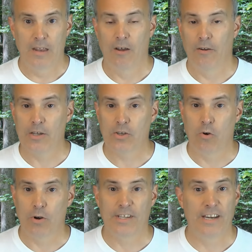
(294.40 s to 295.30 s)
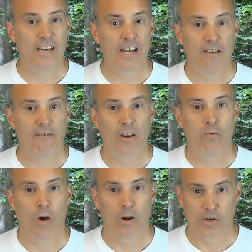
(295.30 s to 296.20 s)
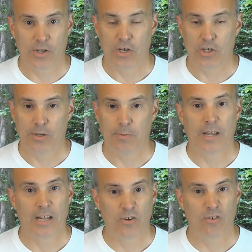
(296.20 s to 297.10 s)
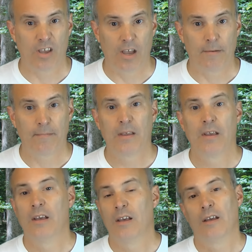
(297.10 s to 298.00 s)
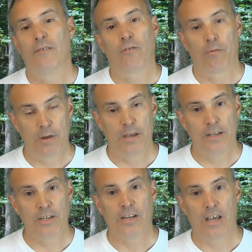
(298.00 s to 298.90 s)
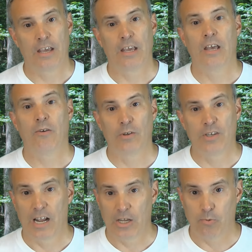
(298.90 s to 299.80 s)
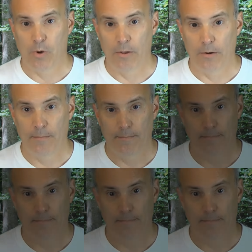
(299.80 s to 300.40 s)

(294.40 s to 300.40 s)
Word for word: Now on this course they didn't have any water stations, but that's okay. For me this day it was nice weather.